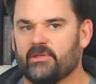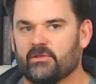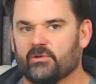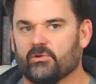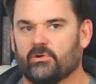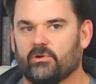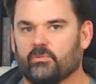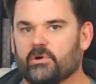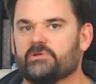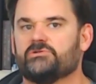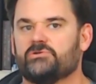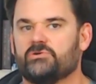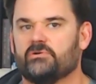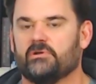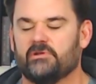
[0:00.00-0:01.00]
the Lord wants
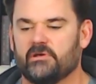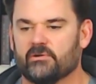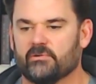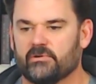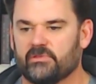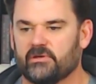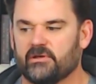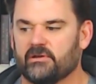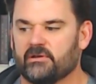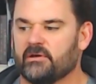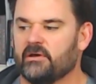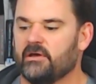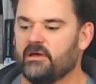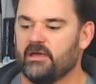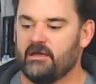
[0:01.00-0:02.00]
you to deal with it.
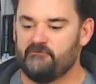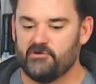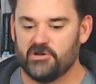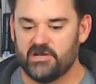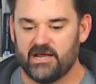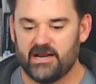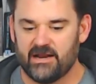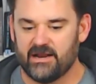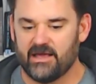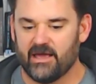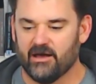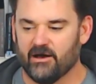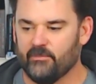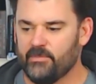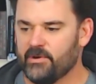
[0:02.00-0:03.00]
If you need any
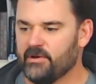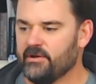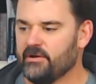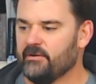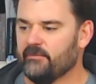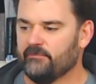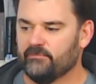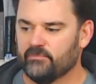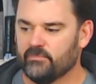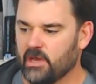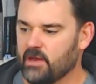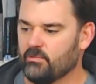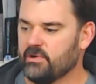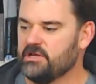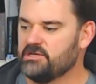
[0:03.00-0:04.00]
help,
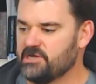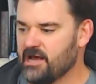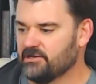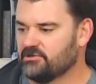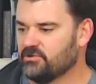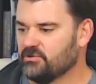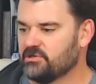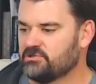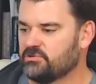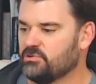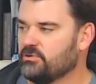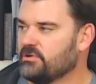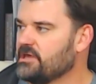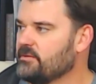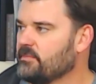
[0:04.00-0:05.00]
reach out to us
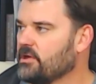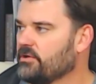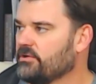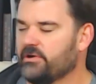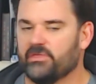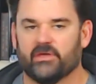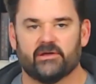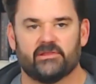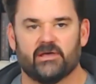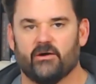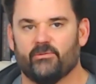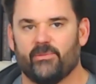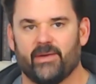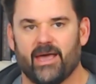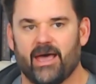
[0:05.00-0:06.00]
through email or anything like that.
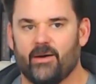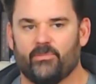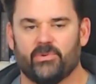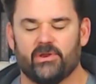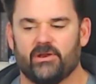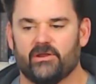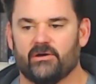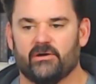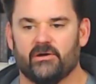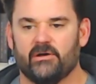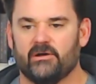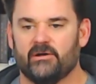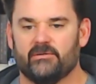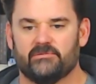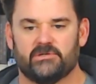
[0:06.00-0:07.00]
We'd be happy to
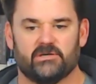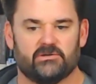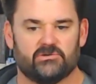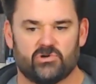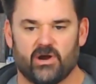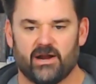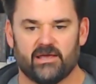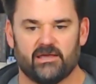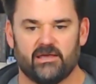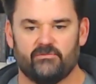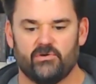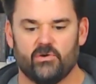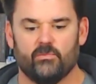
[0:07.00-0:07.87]
try to give you